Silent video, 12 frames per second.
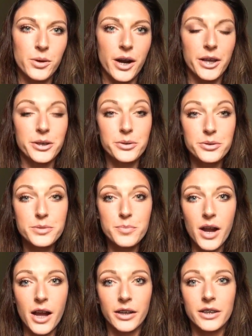where I used
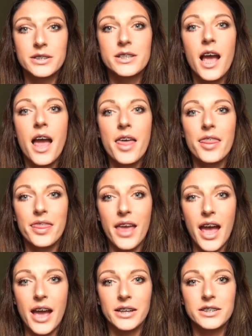products
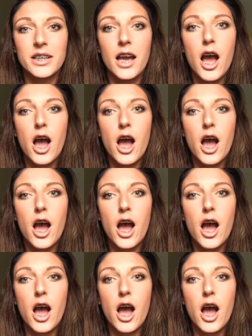that